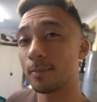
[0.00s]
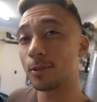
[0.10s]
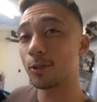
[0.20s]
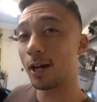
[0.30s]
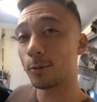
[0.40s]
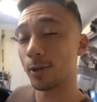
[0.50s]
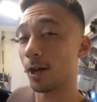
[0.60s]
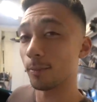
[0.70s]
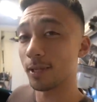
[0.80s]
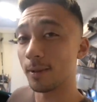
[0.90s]
I'm trying to
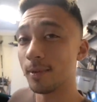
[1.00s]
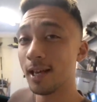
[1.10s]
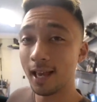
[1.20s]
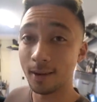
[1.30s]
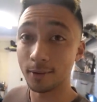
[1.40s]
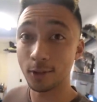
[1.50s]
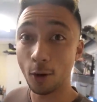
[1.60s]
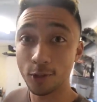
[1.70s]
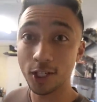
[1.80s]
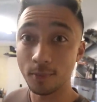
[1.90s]
help him and
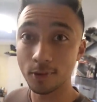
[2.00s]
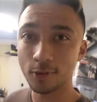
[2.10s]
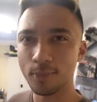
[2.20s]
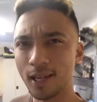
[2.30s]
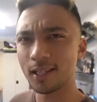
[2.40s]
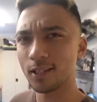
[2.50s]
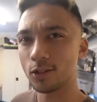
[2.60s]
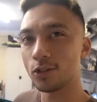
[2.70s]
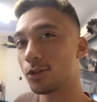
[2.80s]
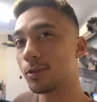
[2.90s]
coach him through making a
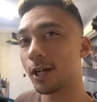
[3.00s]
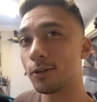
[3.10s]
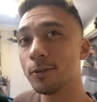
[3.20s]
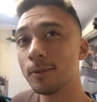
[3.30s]
YouTube channel.